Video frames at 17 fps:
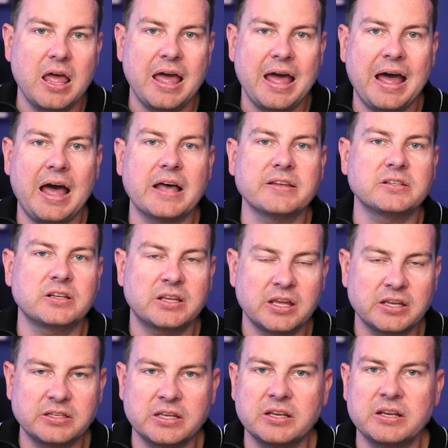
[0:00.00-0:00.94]
hasn't
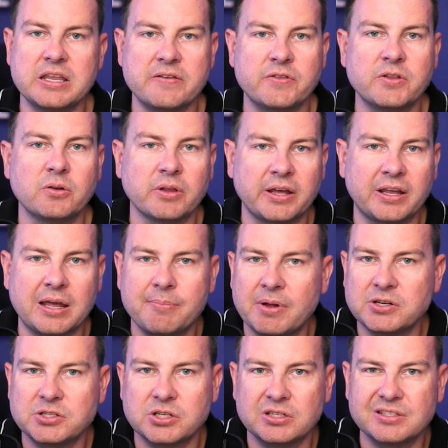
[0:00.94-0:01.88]
kicked in, even though, like I
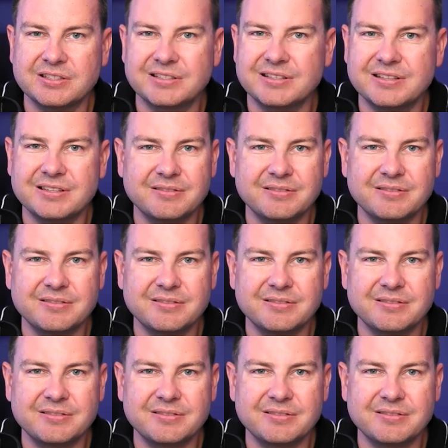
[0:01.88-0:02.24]
mentioned,